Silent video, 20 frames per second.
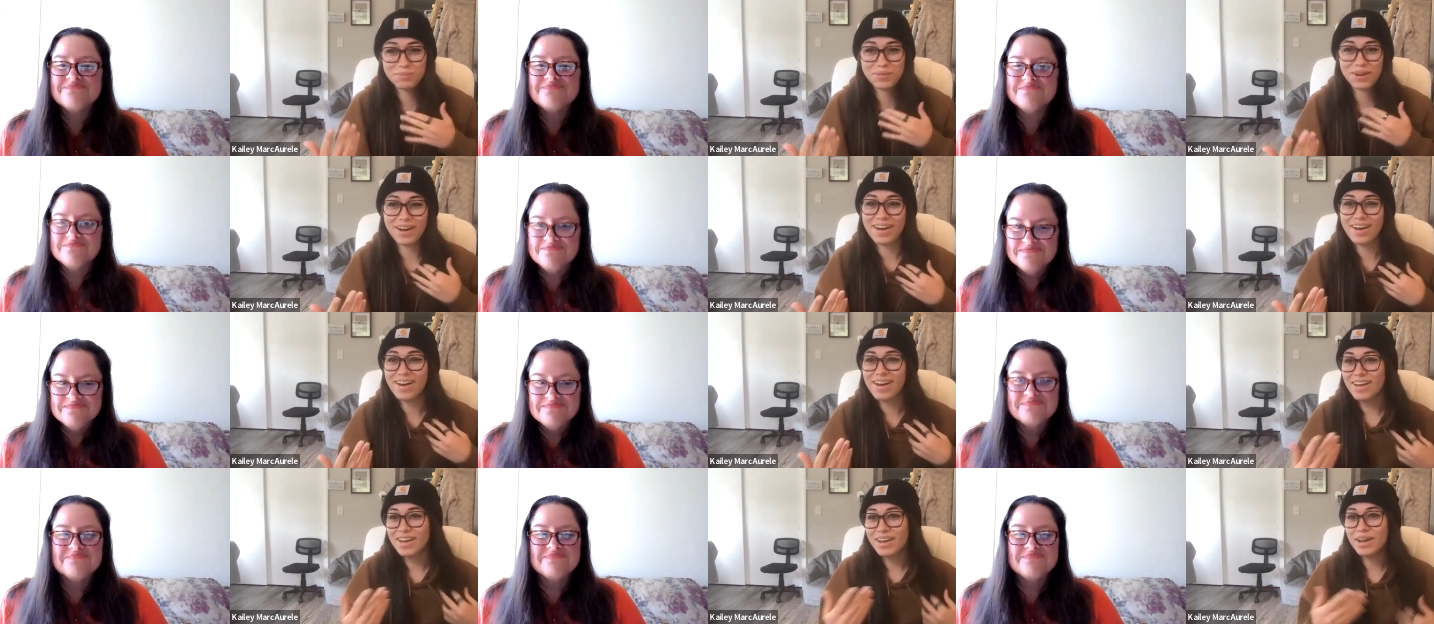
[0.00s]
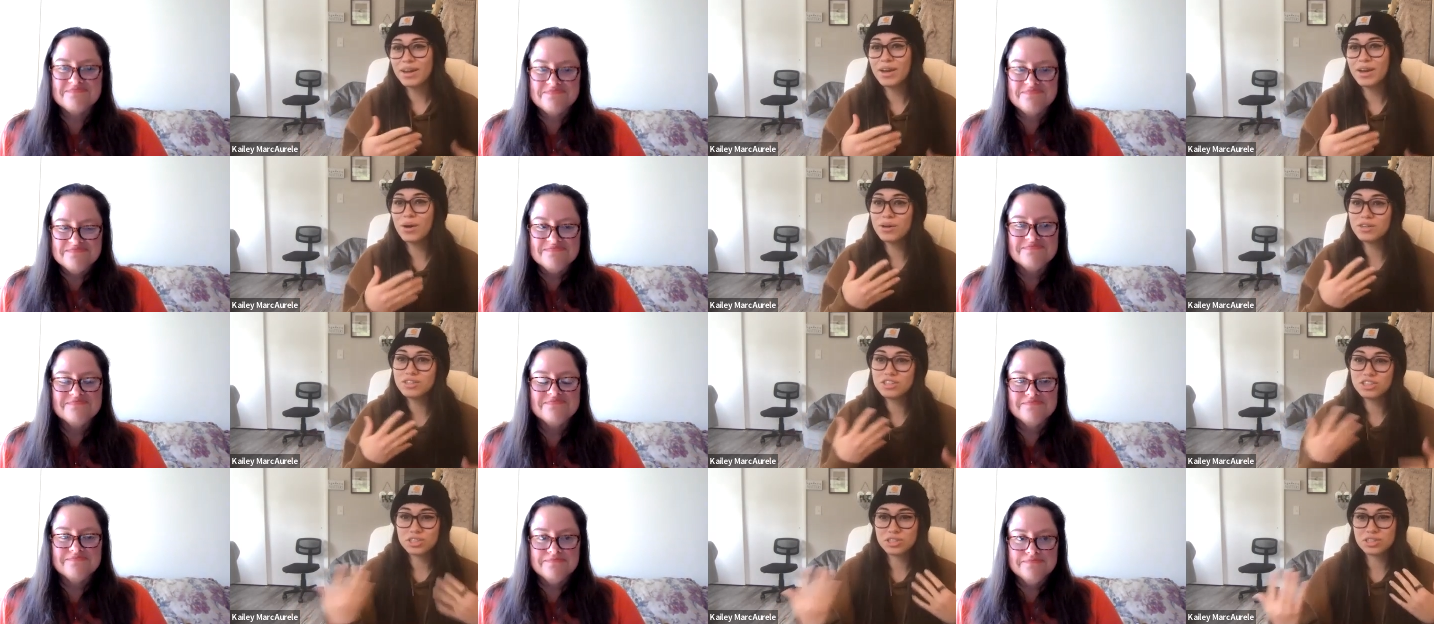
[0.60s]
Speaker 1: But you know,
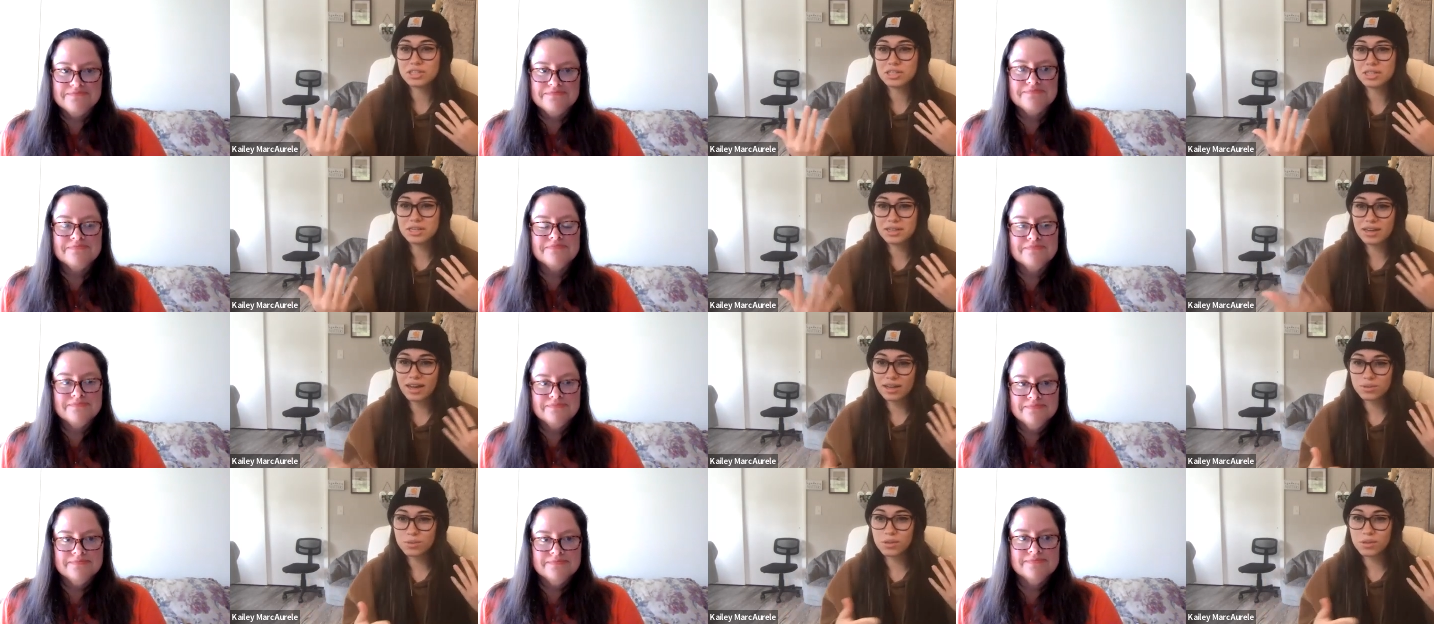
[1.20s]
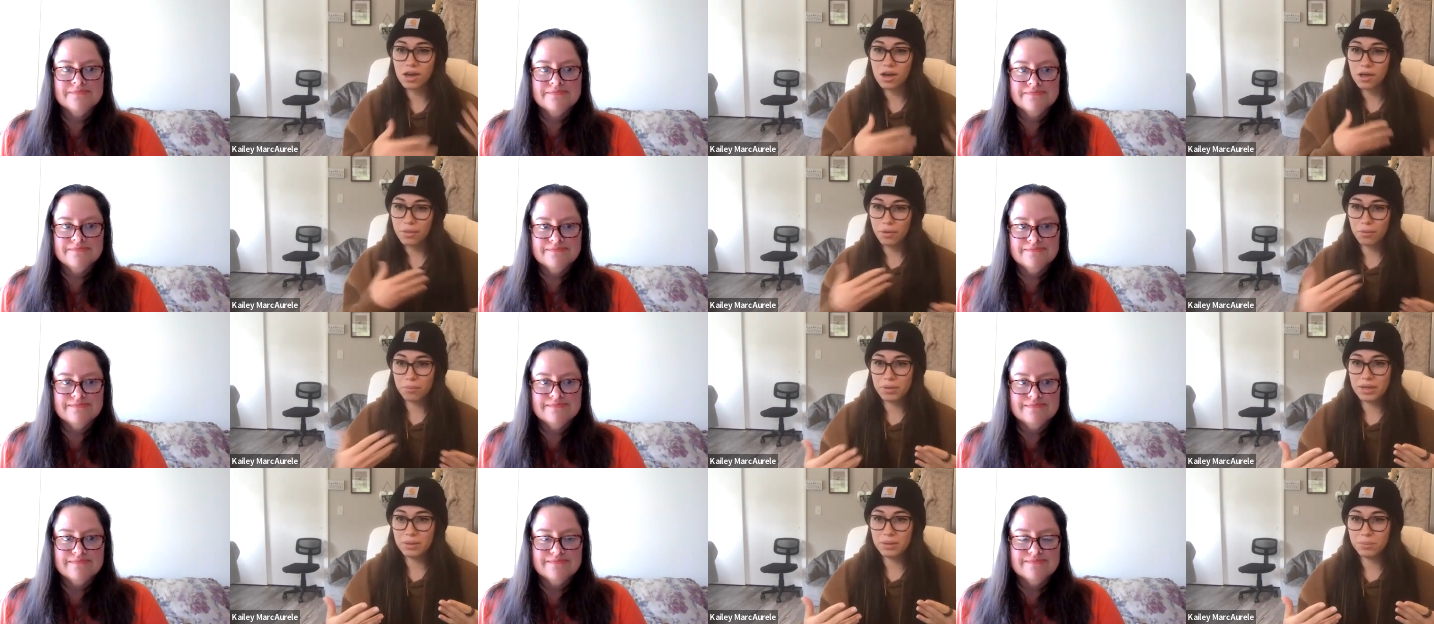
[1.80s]
it's just to connect with other
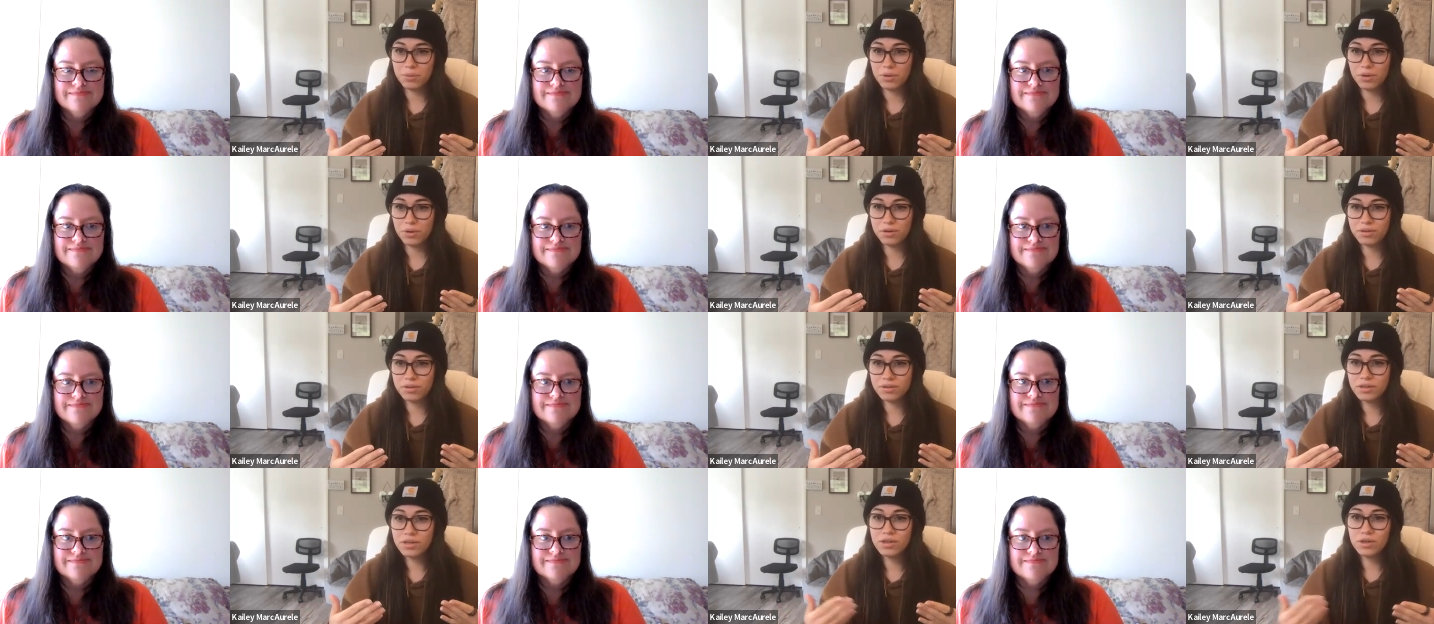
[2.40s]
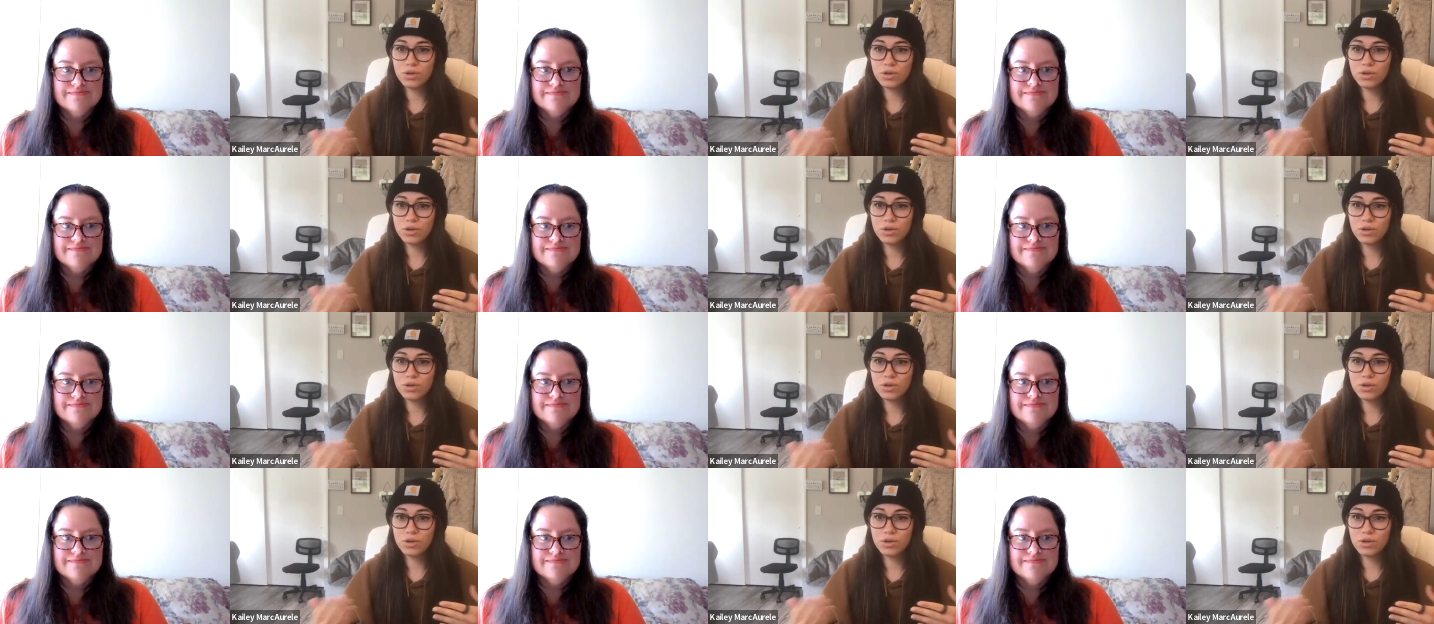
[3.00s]
people